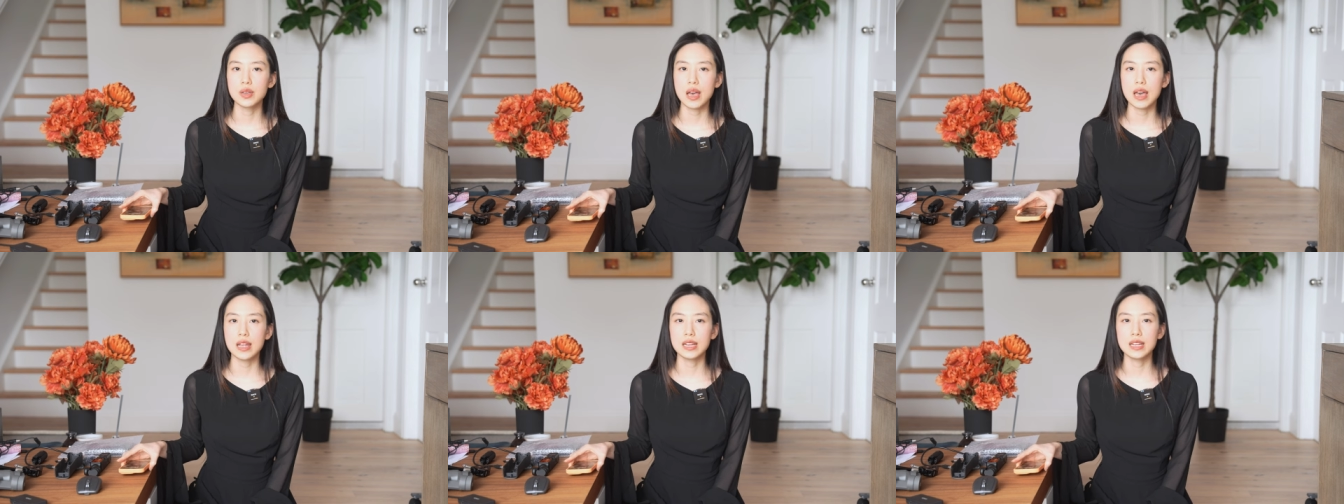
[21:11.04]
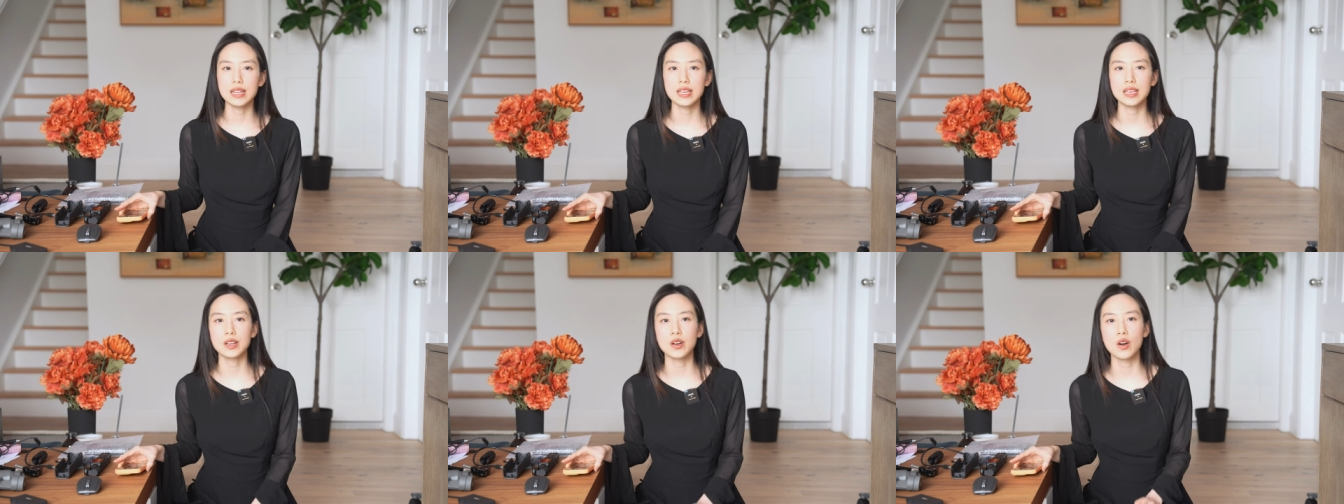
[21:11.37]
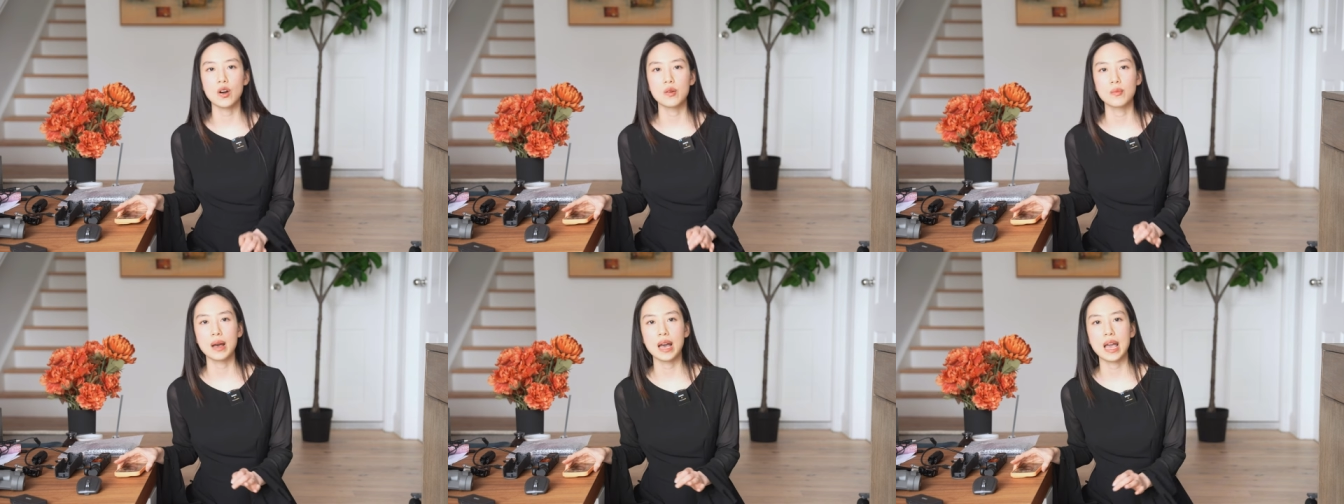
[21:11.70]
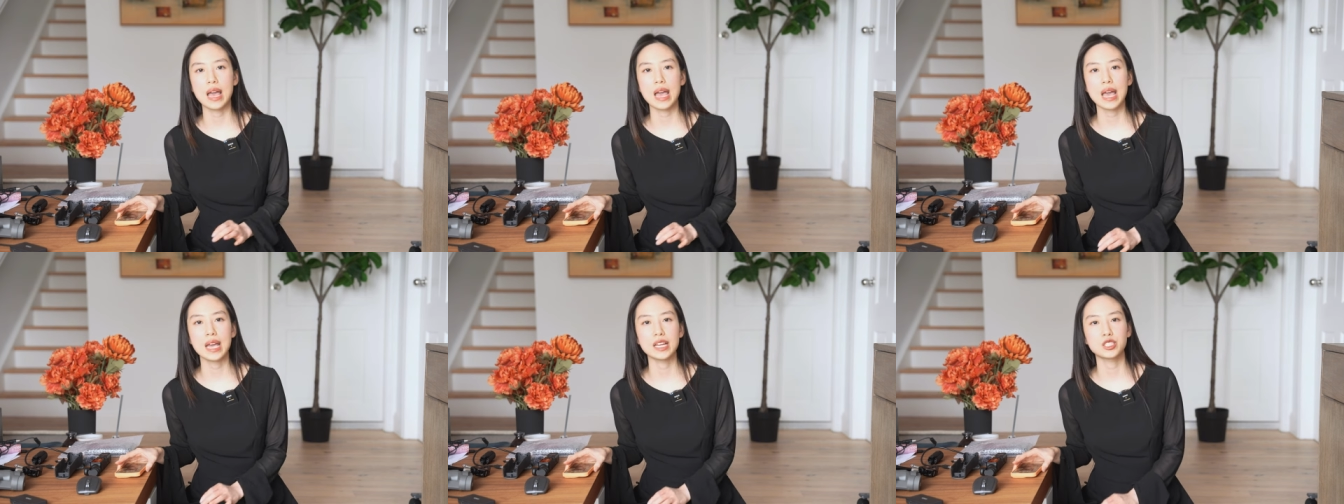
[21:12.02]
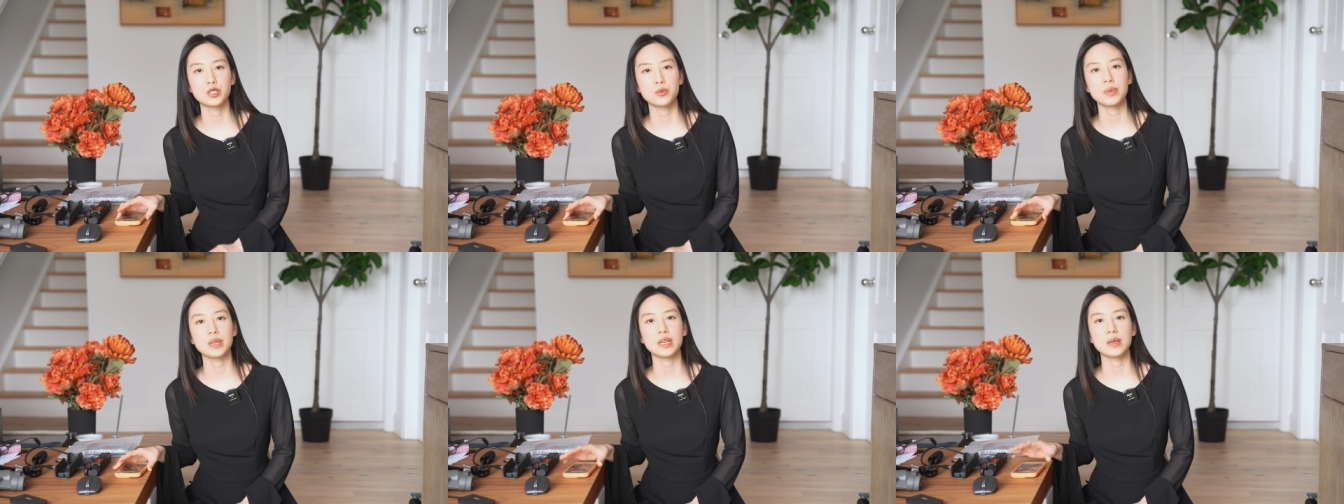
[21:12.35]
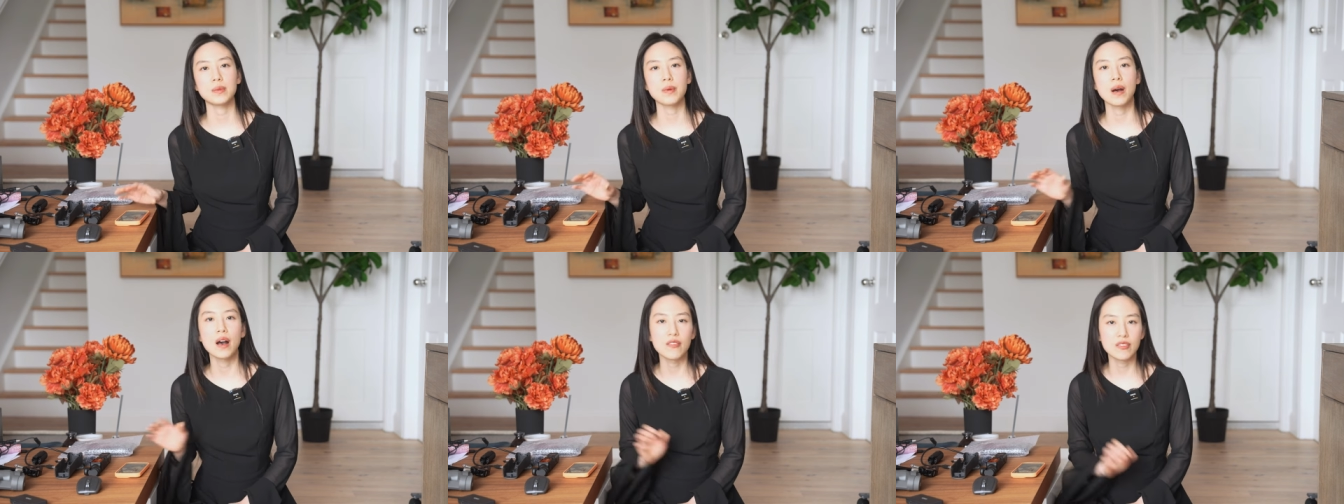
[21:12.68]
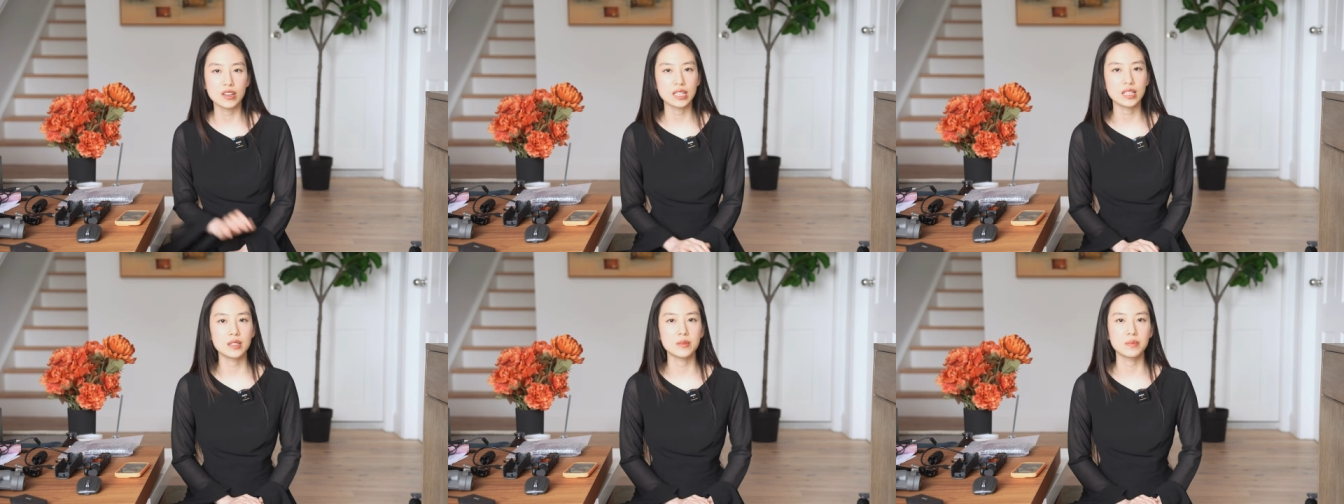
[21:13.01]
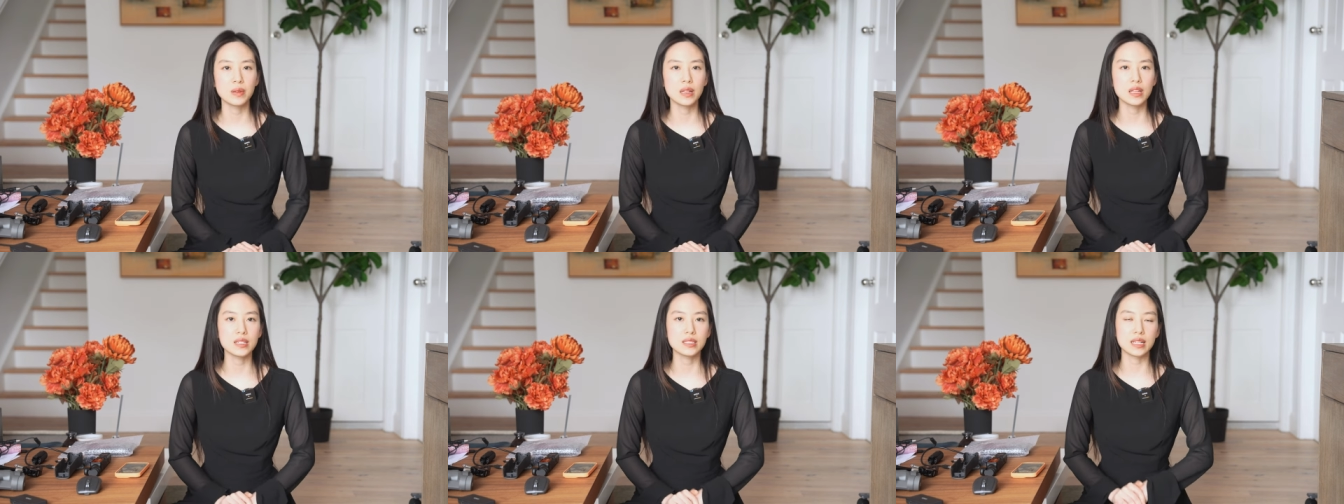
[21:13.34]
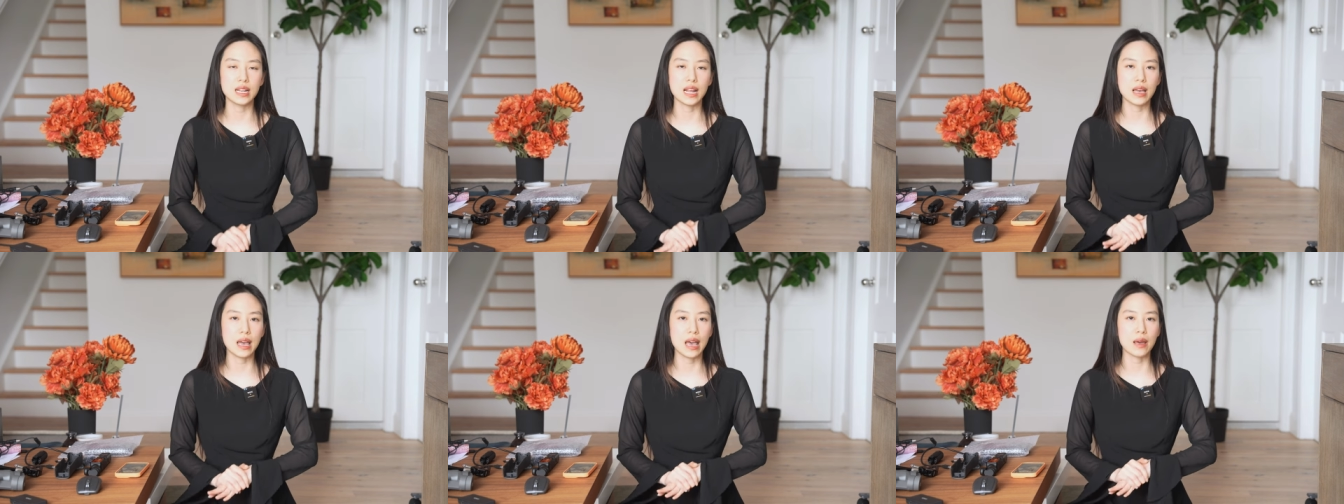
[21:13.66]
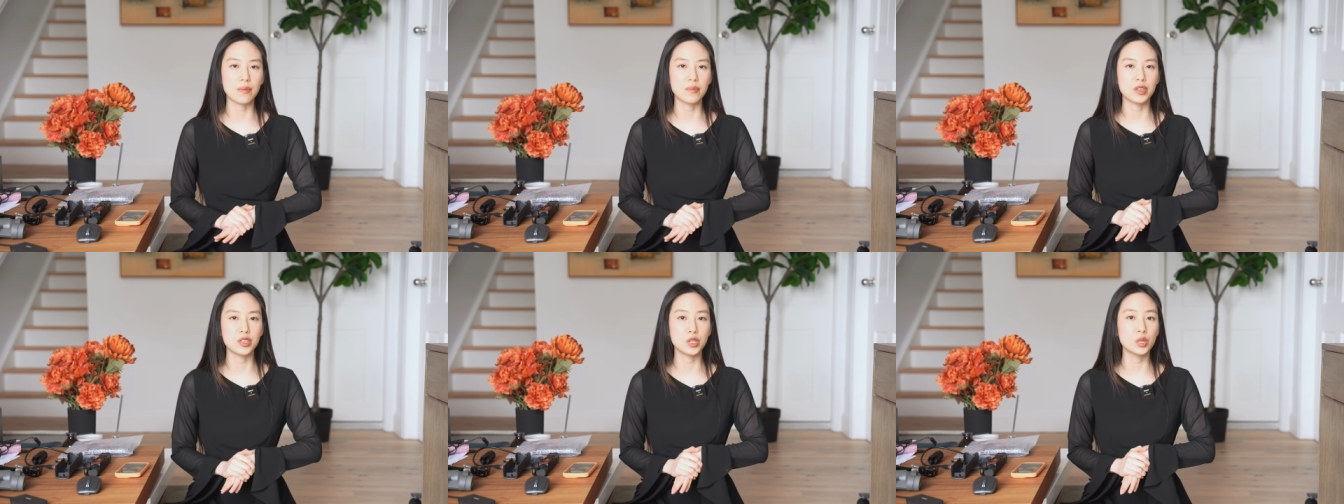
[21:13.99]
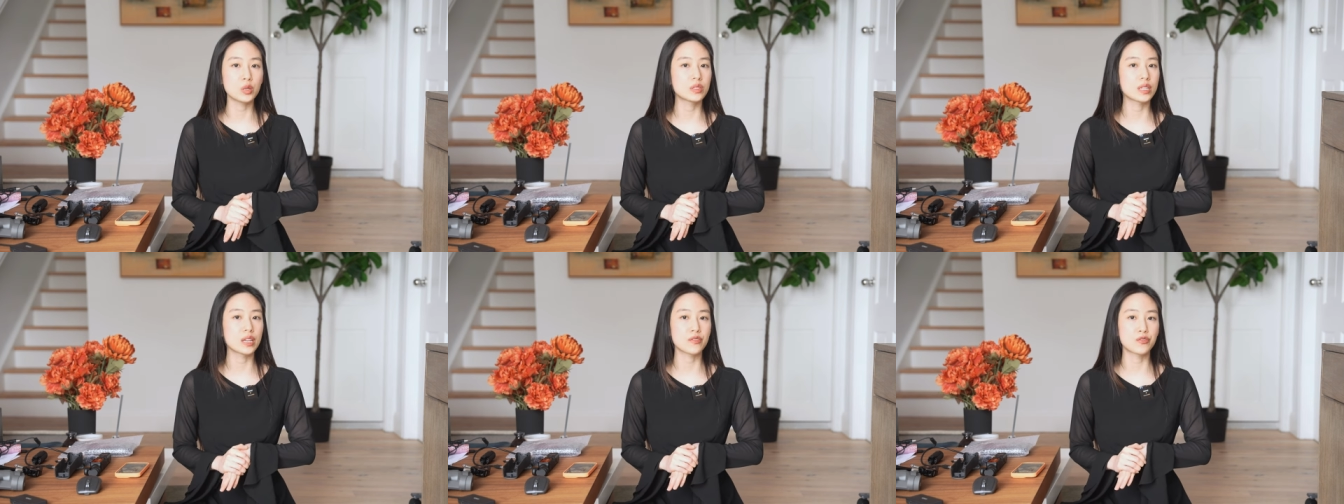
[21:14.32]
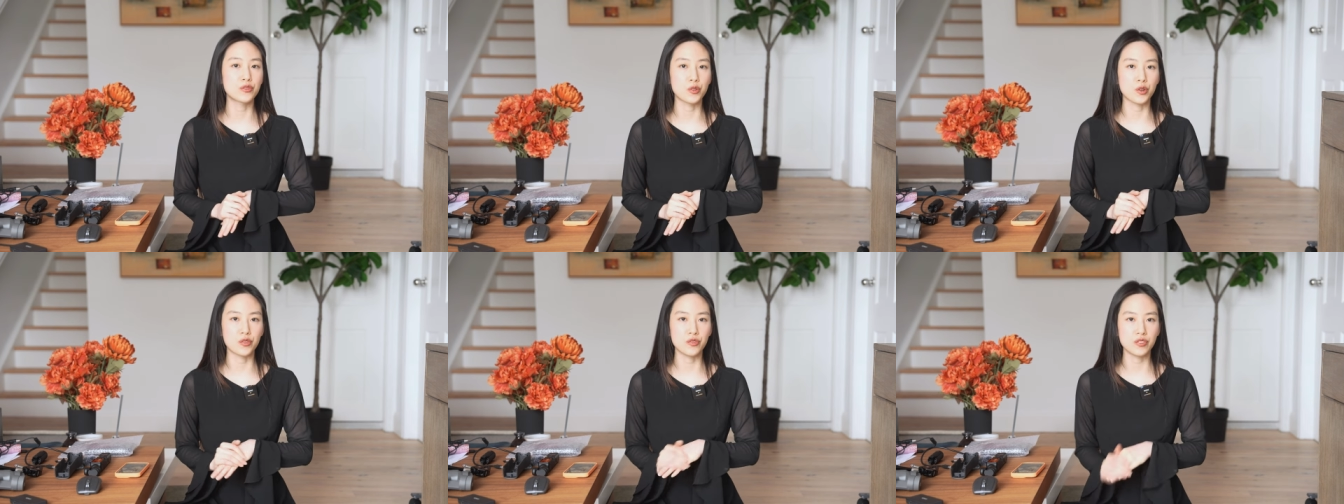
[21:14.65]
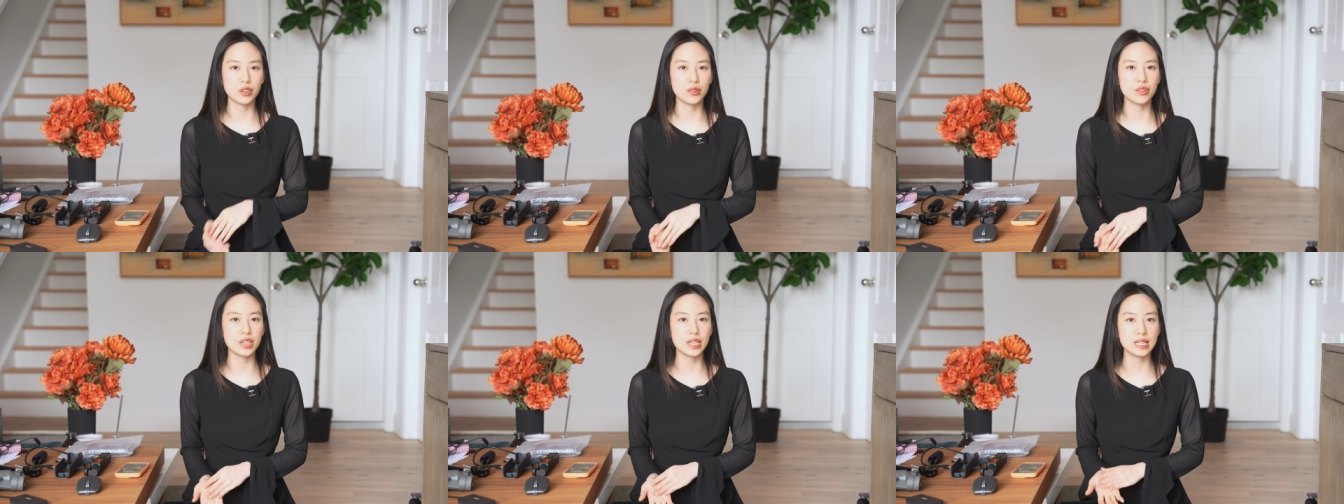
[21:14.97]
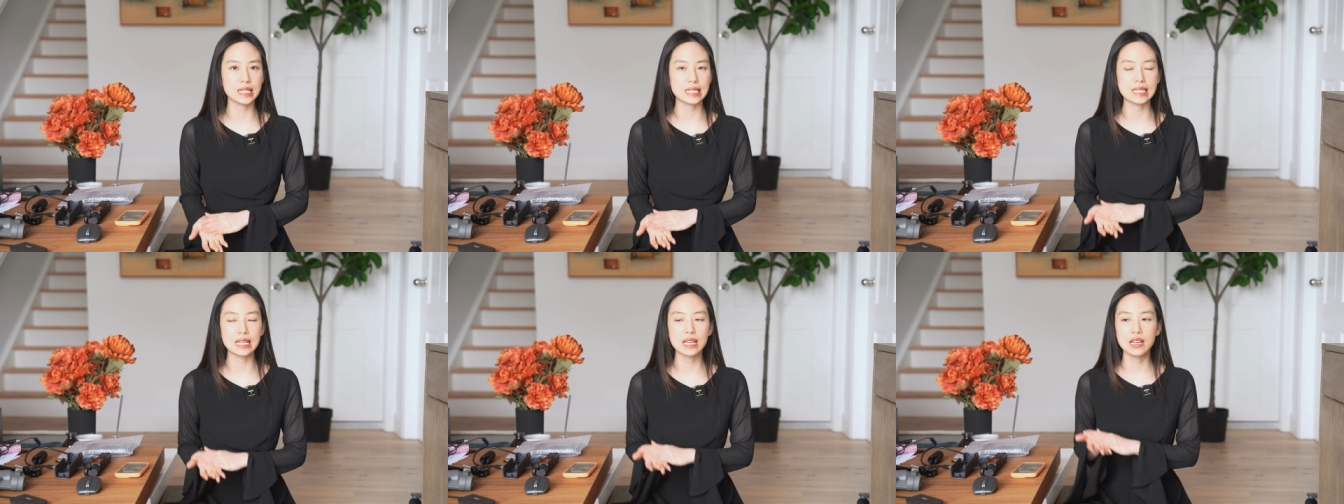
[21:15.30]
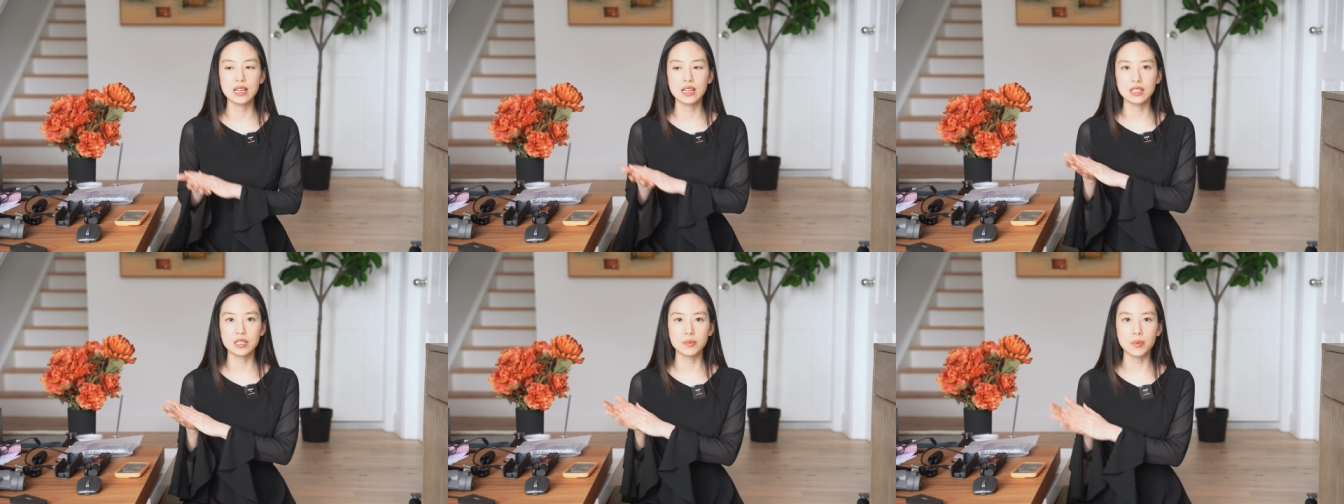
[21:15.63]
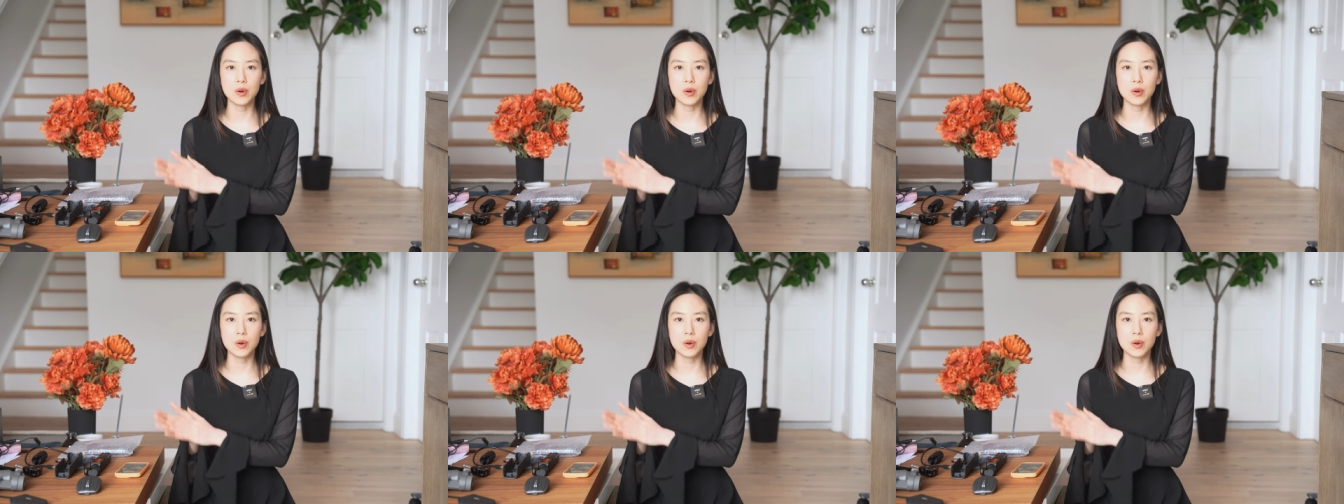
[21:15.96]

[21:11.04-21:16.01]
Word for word: editing on my HP Pavilion Plus that I have been using for a few years. The